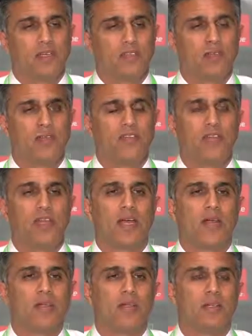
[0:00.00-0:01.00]
So every
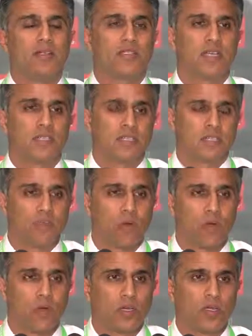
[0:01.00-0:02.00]
time he stretches
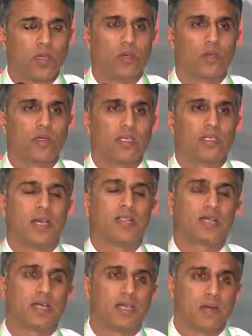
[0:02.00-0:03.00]
forward or he
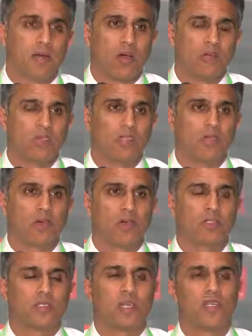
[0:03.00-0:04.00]
ducks under a bouncer
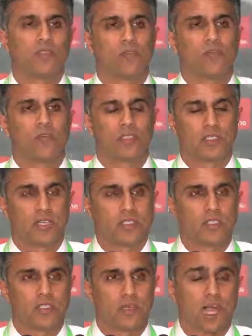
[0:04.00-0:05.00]
or takes off or
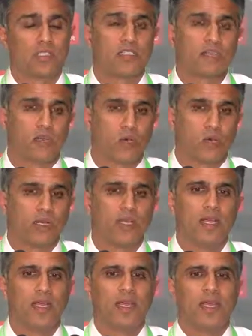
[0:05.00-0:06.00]
stretches or lunges forward,
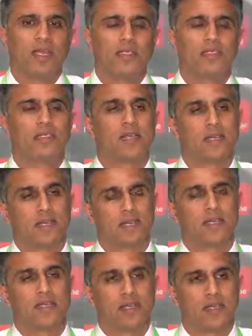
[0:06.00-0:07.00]
he's straining
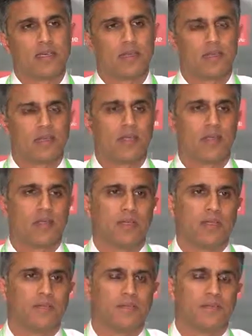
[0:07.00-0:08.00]
that area
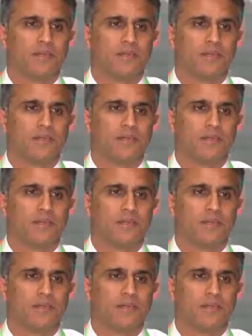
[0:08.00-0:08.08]
particularly.